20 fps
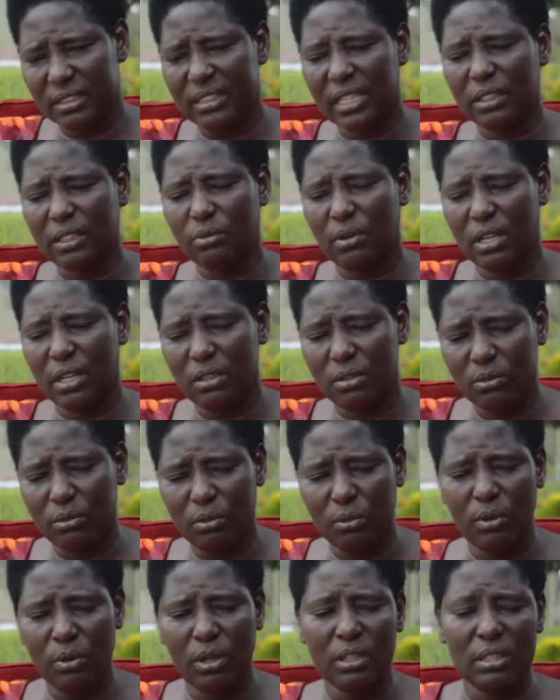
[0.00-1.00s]
That one,
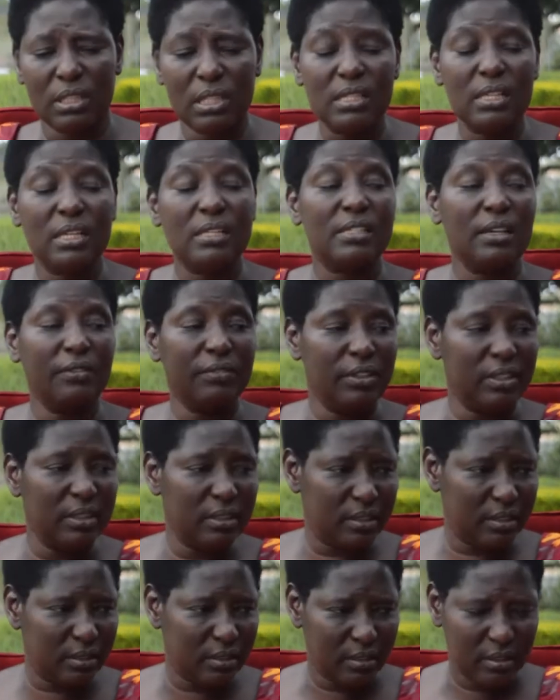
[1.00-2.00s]
it is the 7th.